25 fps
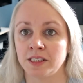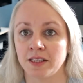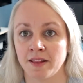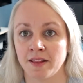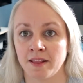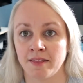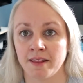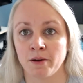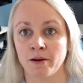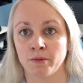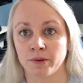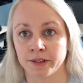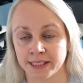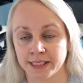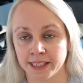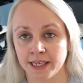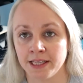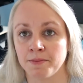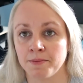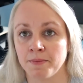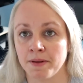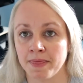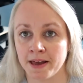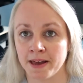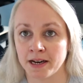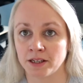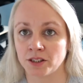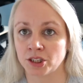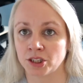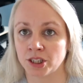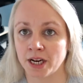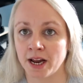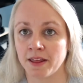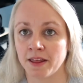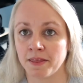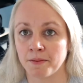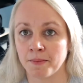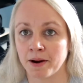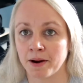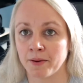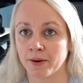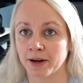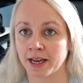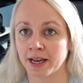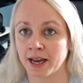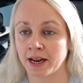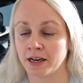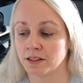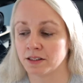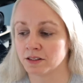and then they will see them and they'll share them out
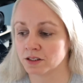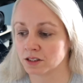again.